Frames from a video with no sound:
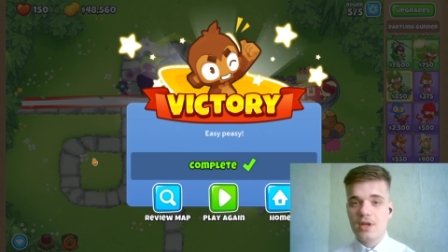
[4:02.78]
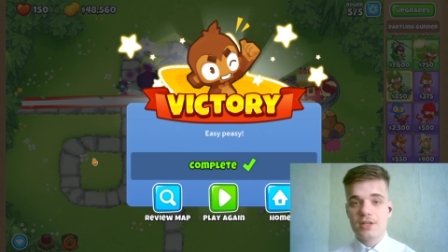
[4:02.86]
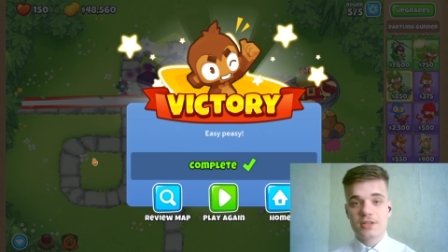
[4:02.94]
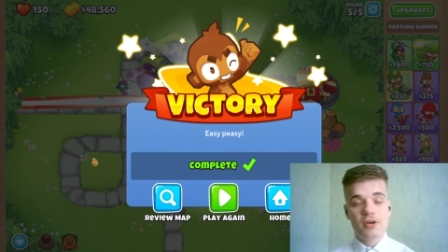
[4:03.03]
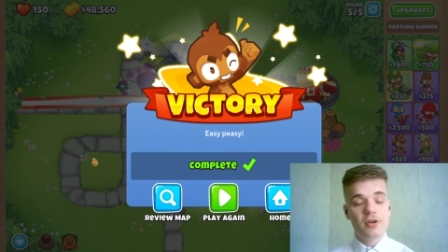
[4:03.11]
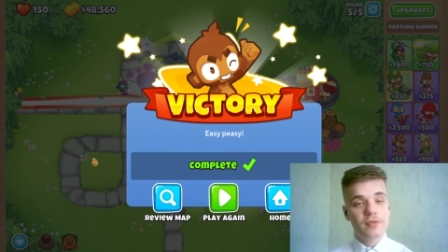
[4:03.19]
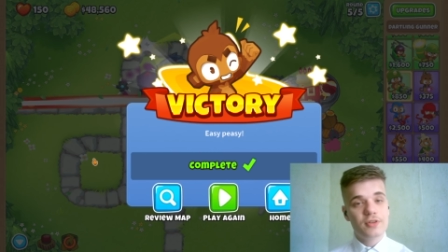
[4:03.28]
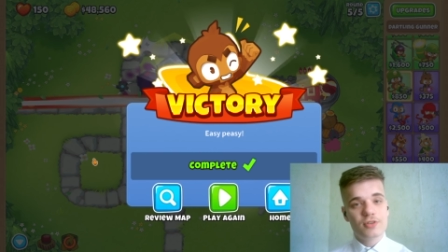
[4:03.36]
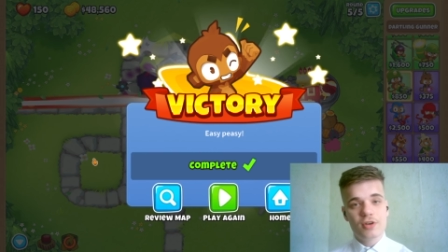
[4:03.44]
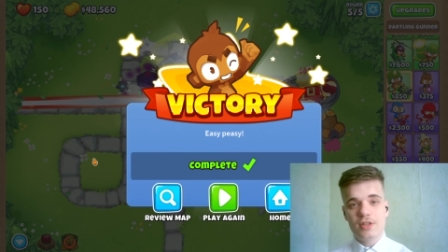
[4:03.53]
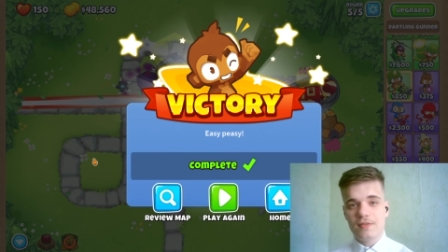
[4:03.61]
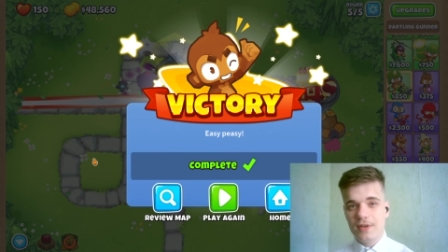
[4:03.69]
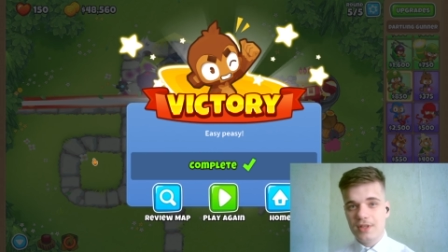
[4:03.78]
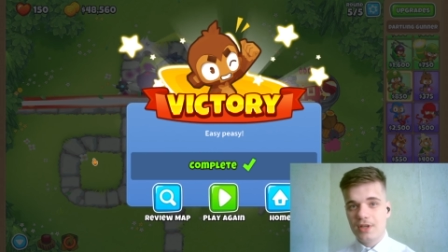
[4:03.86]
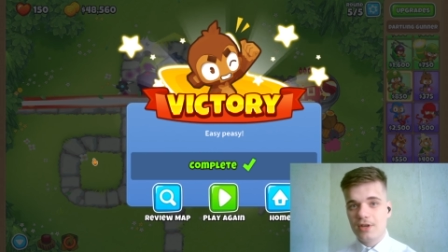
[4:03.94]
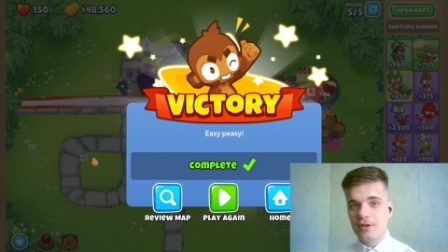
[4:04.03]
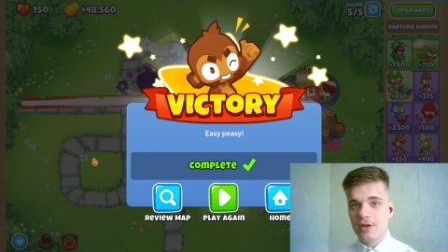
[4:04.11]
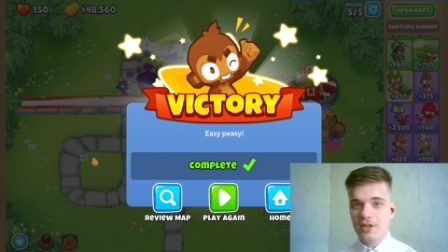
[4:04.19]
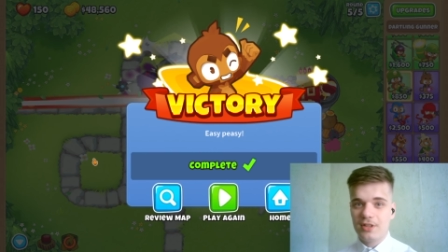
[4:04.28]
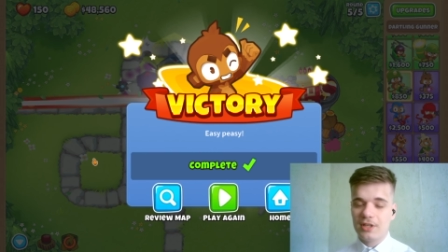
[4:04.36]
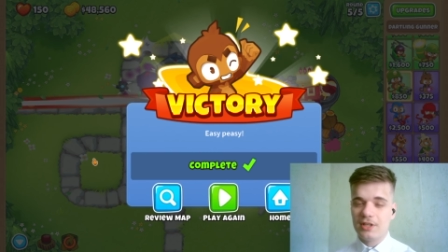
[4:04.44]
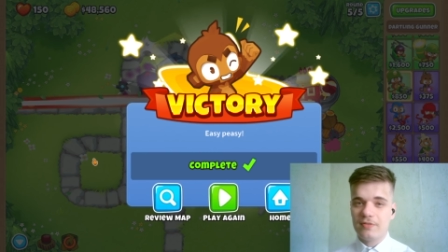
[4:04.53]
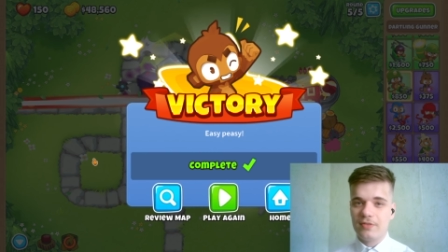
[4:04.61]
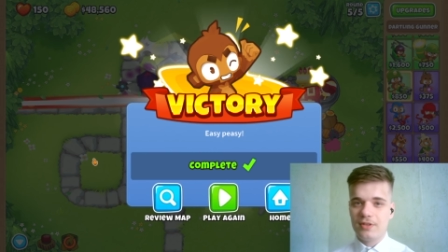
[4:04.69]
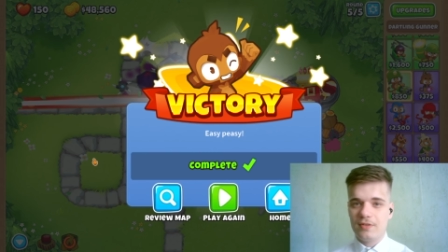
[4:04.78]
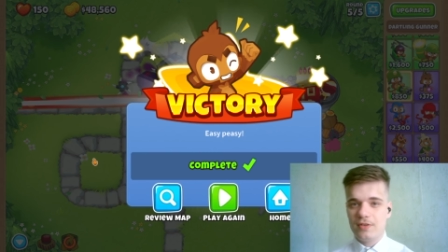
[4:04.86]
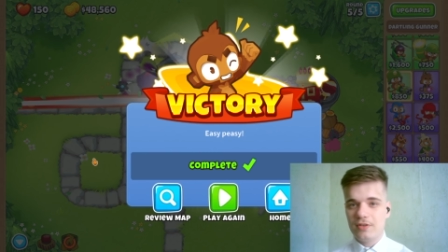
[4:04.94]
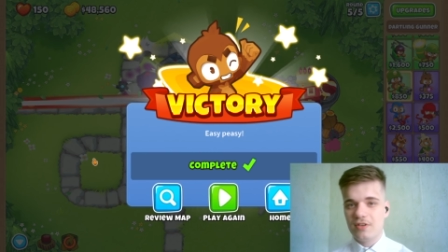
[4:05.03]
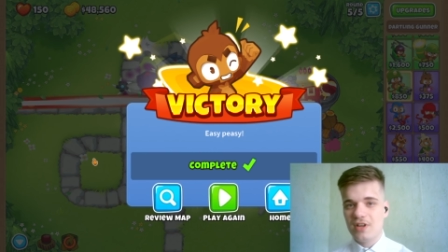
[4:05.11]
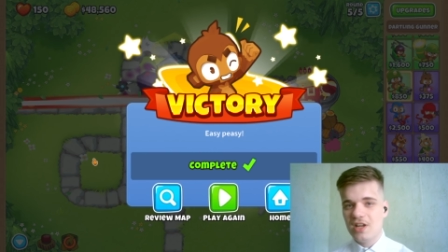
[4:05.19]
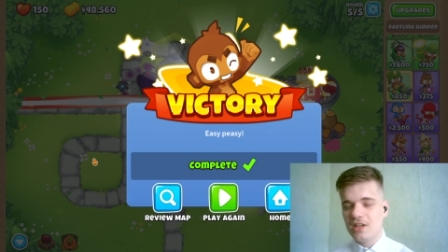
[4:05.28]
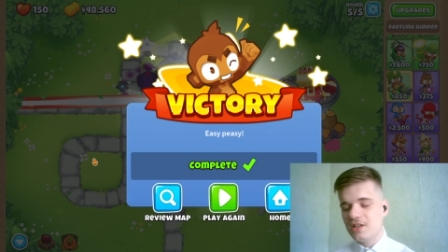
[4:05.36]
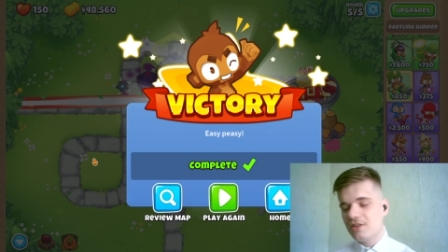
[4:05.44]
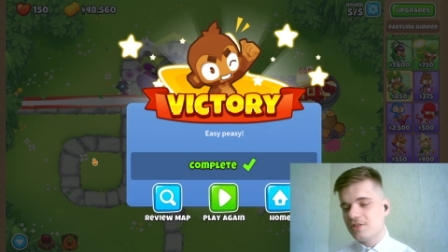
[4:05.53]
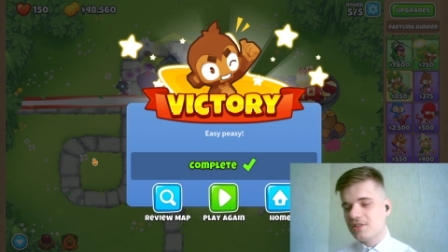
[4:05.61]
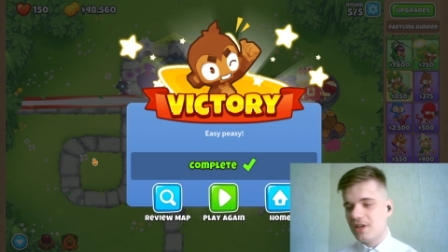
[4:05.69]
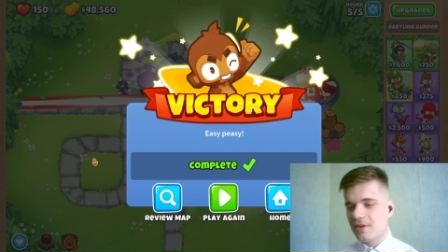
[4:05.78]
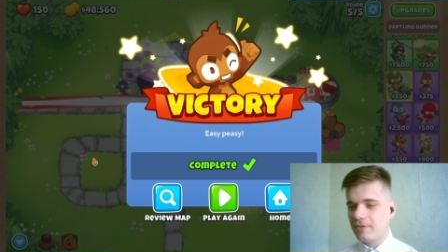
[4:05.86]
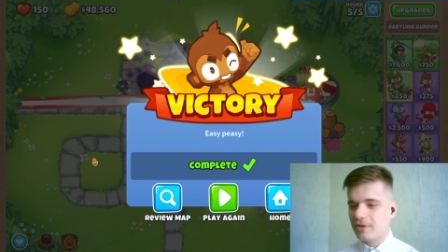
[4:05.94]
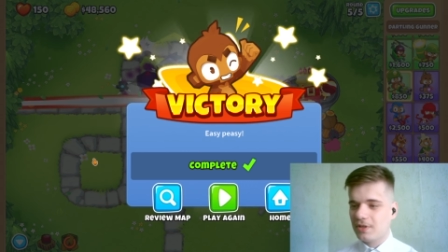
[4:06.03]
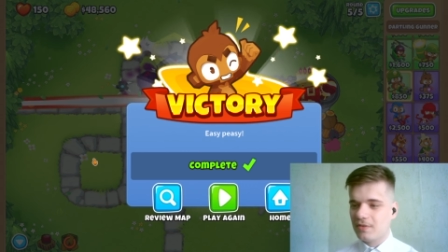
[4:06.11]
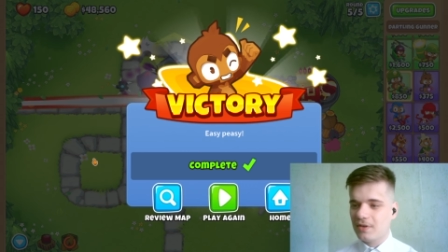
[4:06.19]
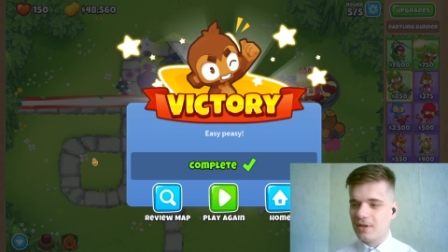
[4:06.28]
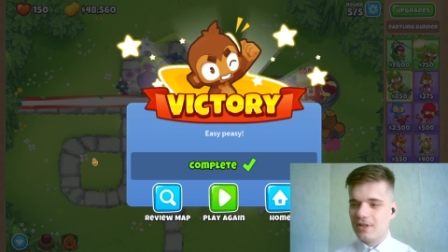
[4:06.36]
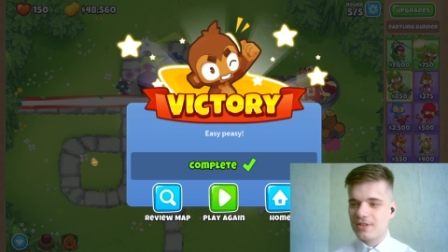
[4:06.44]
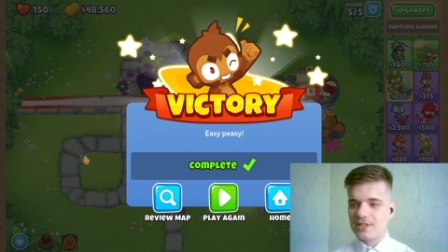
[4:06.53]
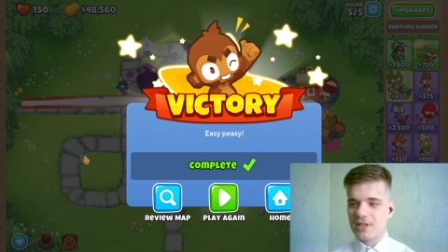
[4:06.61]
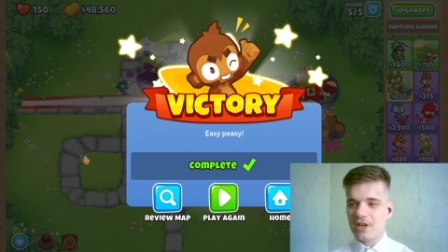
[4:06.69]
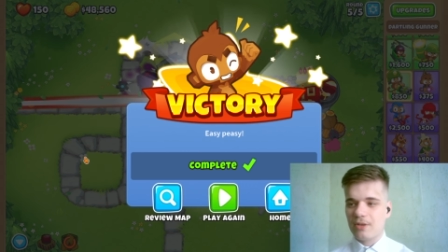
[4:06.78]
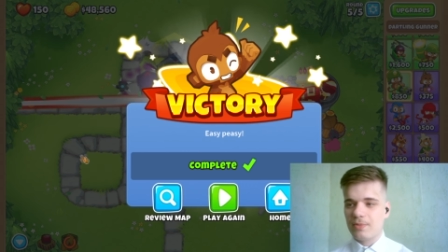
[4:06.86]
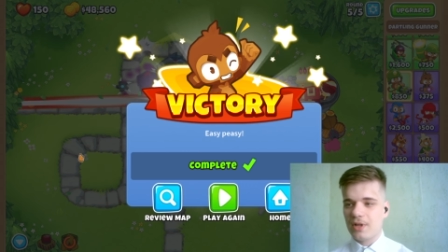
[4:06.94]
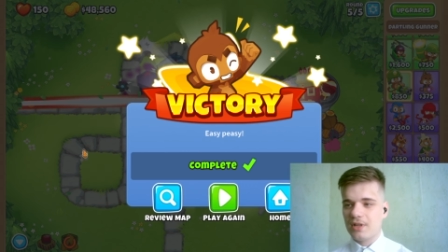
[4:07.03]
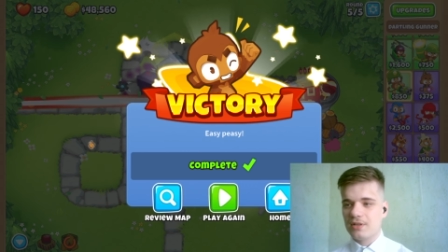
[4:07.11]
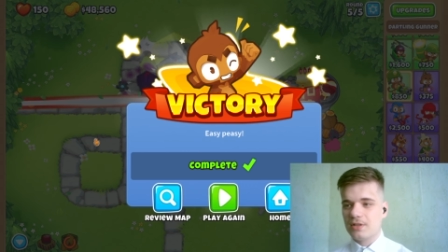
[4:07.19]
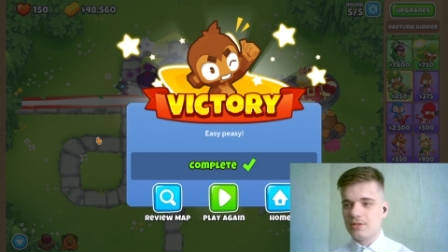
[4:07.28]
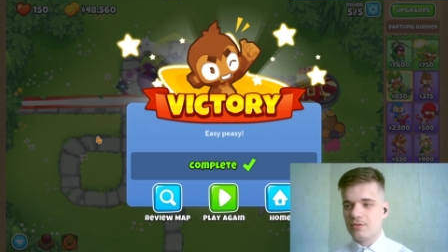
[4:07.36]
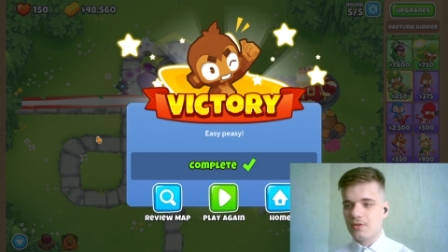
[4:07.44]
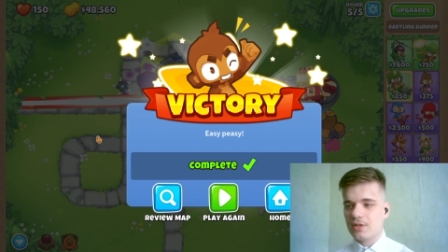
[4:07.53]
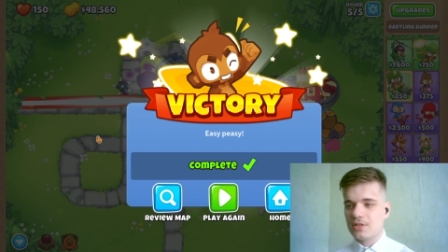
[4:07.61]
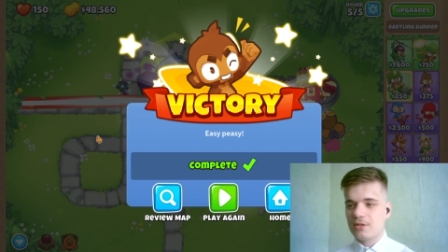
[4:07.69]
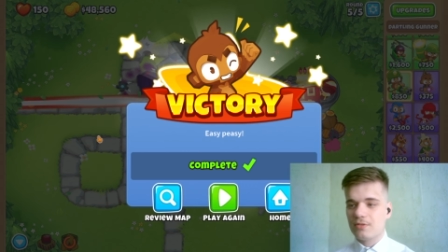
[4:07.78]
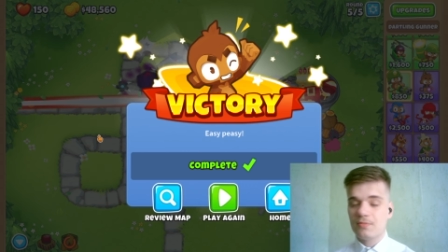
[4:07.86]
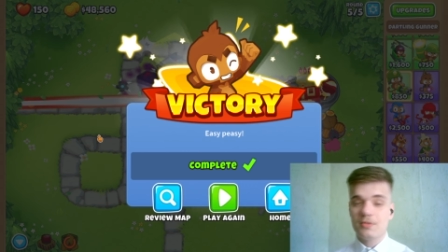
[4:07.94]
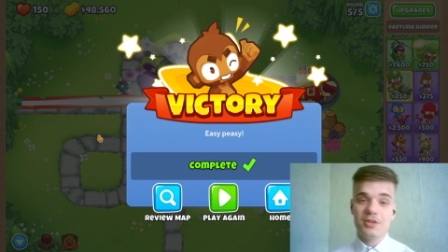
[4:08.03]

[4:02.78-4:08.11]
So if you enjoyed the video, thank you for the view, and I'll see everyone else I plan on doing so.